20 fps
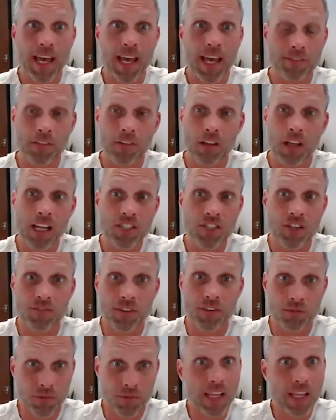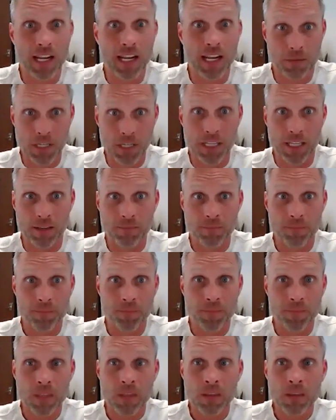that philosophy ran out of money.
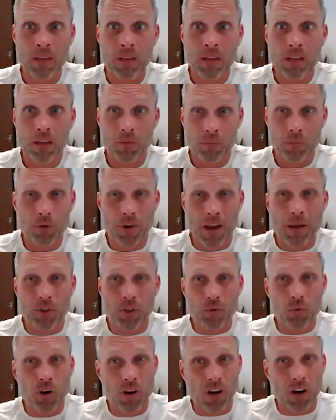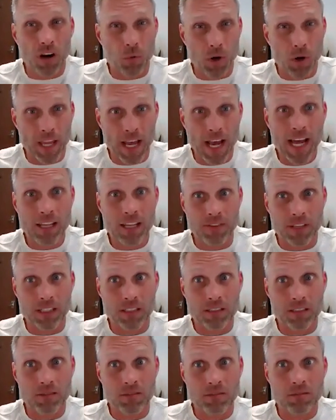And we were able to work our way out of
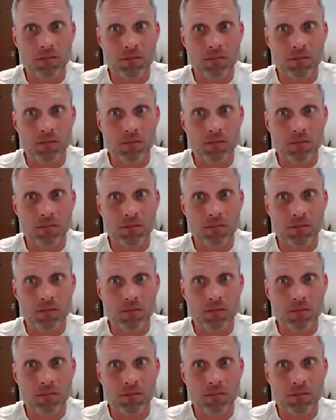it.